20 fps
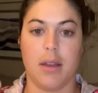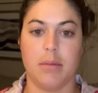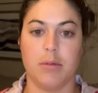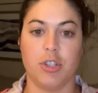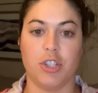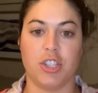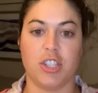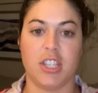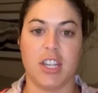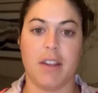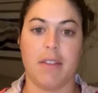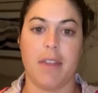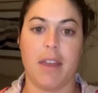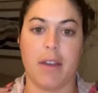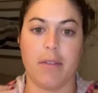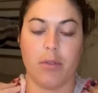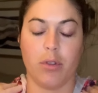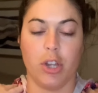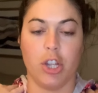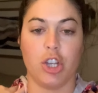just to see if they
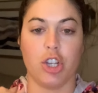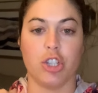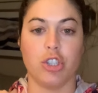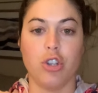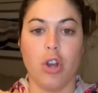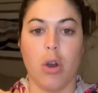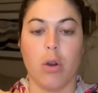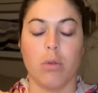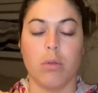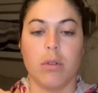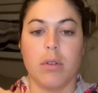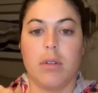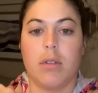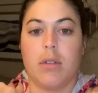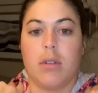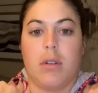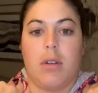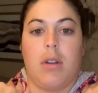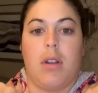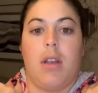have really good tone
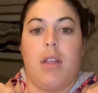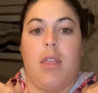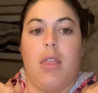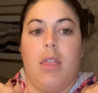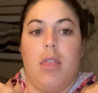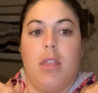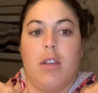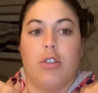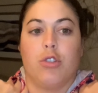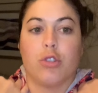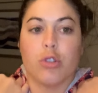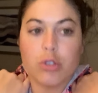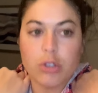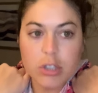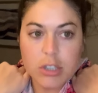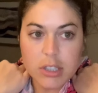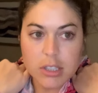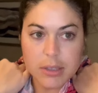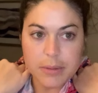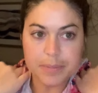in their
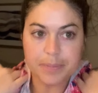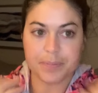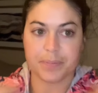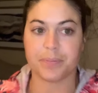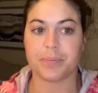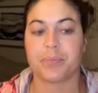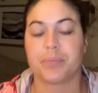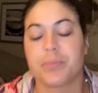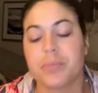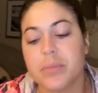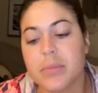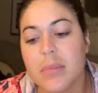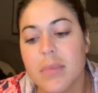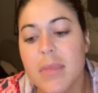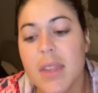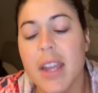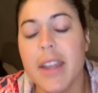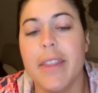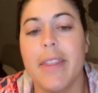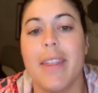shoulders.
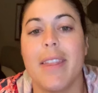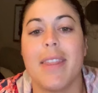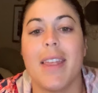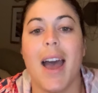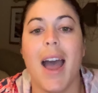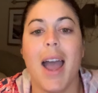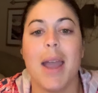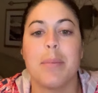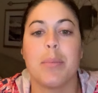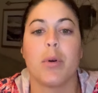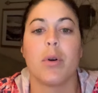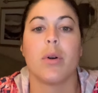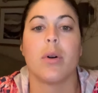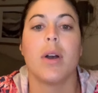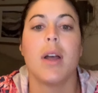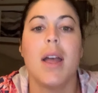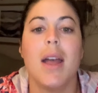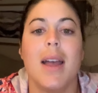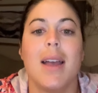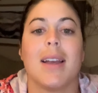And then the
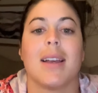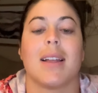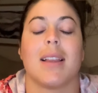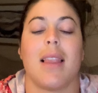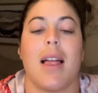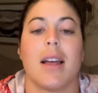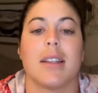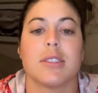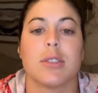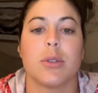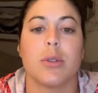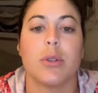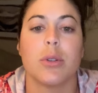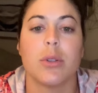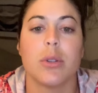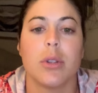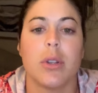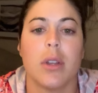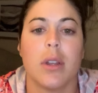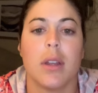
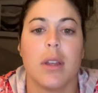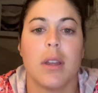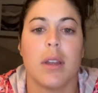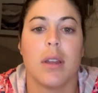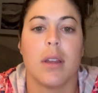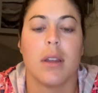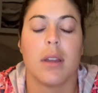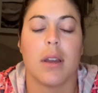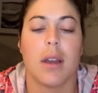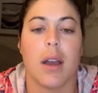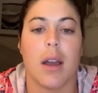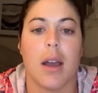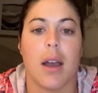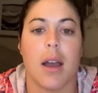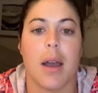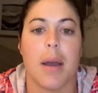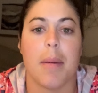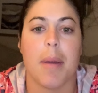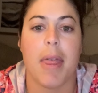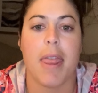hypoglossal,
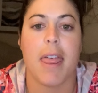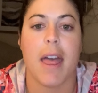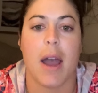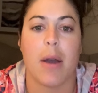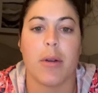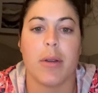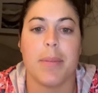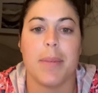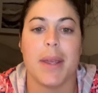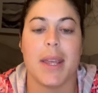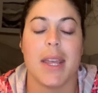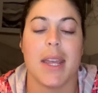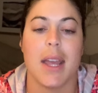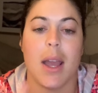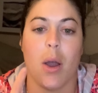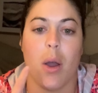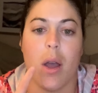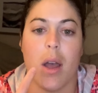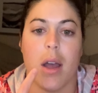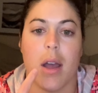that would be
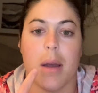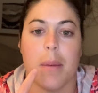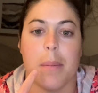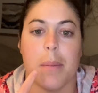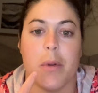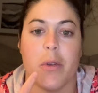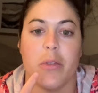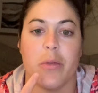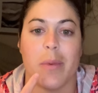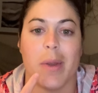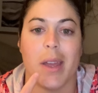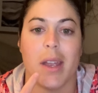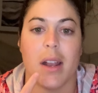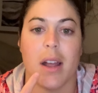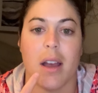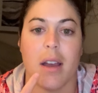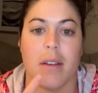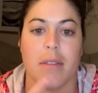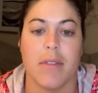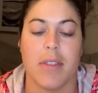movement
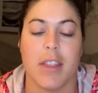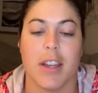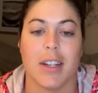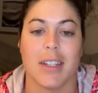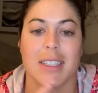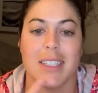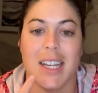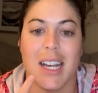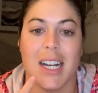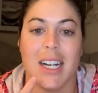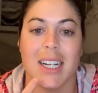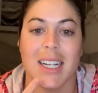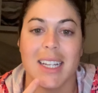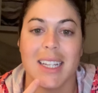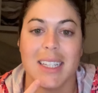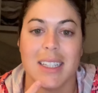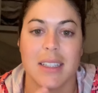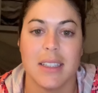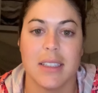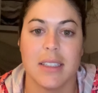of their tongue,
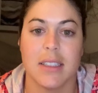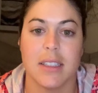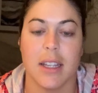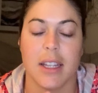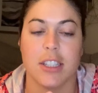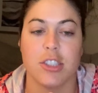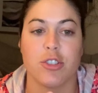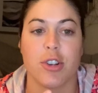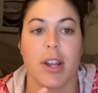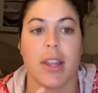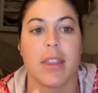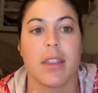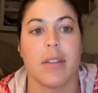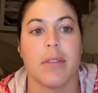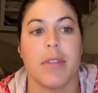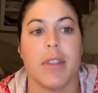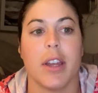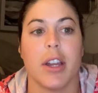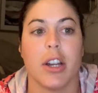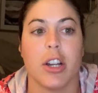like strength
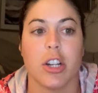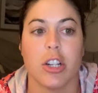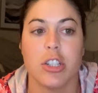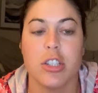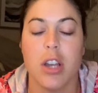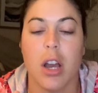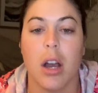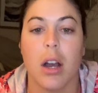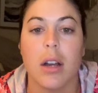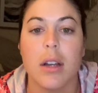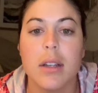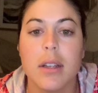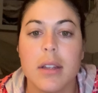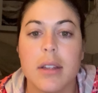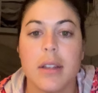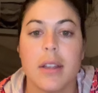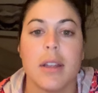of their tongue,